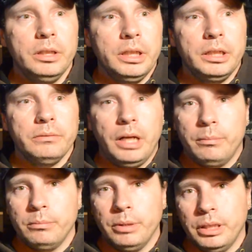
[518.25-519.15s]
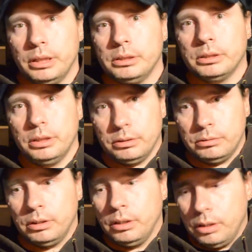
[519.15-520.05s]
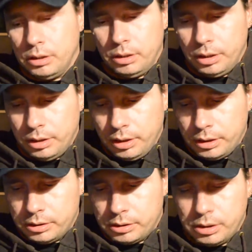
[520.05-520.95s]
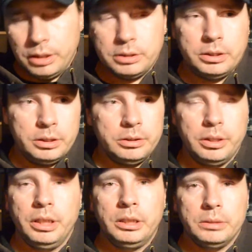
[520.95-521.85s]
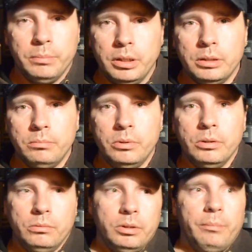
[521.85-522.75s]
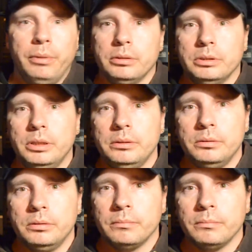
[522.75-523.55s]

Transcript: that never happened because you know that his his sister and his mom were at Bingo too.